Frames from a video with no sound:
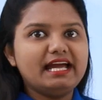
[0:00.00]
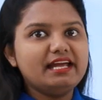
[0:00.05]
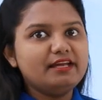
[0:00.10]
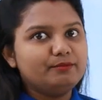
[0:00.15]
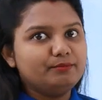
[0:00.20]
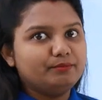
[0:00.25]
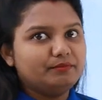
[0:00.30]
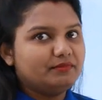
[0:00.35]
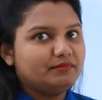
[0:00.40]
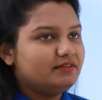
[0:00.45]

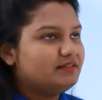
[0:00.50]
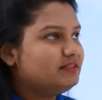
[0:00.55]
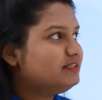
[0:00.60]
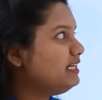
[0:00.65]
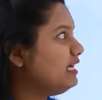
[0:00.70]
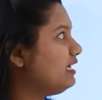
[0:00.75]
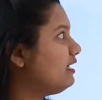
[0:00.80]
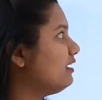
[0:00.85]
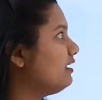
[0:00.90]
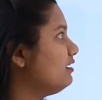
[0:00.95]
time
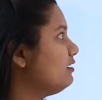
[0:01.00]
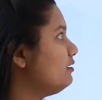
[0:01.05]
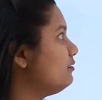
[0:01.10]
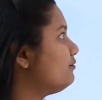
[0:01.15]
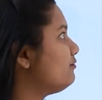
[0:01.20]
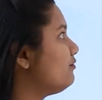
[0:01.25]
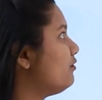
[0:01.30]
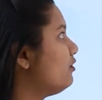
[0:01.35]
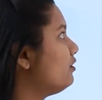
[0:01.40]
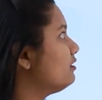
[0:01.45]

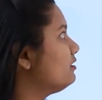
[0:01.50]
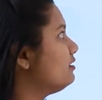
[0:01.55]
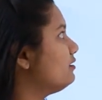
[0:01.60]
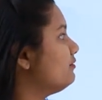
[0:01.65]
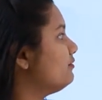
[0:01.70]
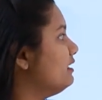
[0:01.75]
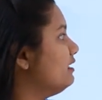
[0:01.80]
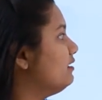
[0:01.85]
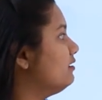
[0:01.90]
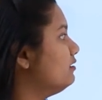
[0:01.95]
taken for
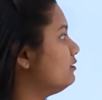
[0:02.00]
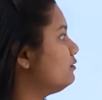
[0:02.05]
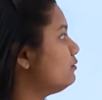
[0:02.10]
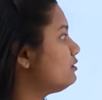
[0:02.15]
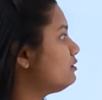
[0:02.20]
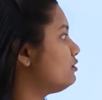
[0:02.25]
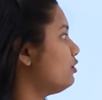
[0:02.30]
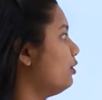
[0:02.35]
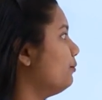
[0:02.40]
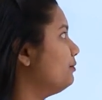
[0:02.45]
the vehicle
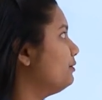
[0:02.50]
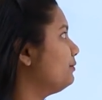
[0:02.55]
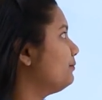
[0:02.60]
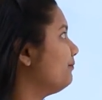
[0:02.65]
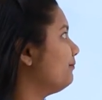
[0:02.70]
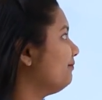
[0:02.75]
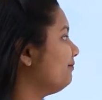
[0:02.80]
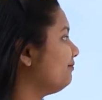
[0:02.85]
to stop.